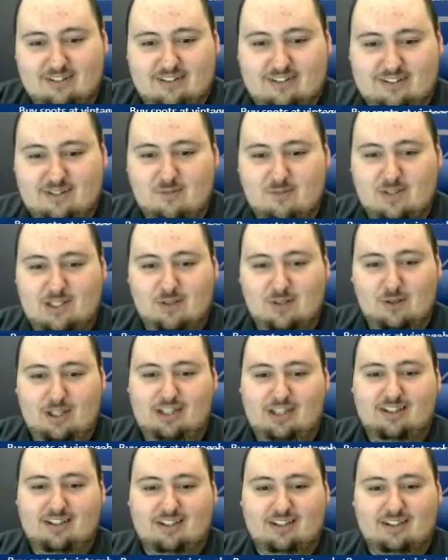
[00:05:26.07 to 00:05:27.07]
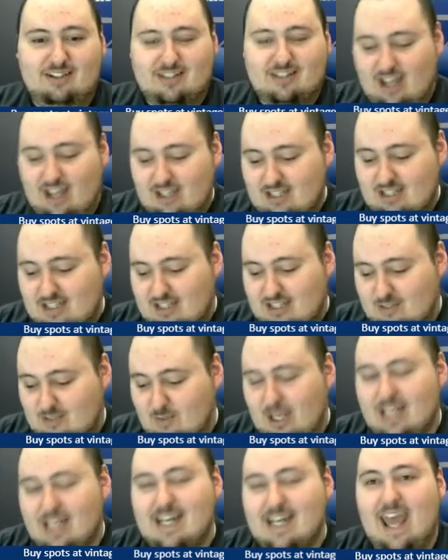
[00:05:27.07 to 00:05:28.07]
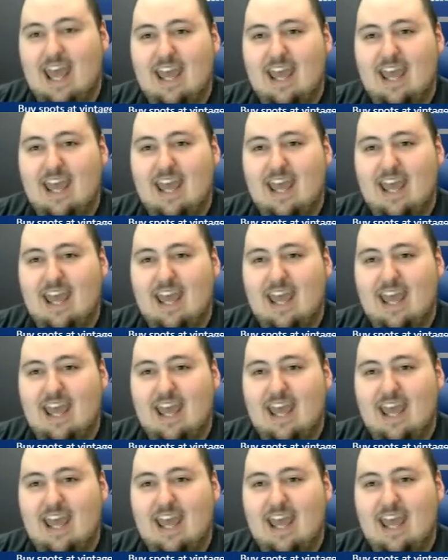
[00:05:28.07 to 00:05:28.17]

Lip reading: Did we do it? Todd, do I get an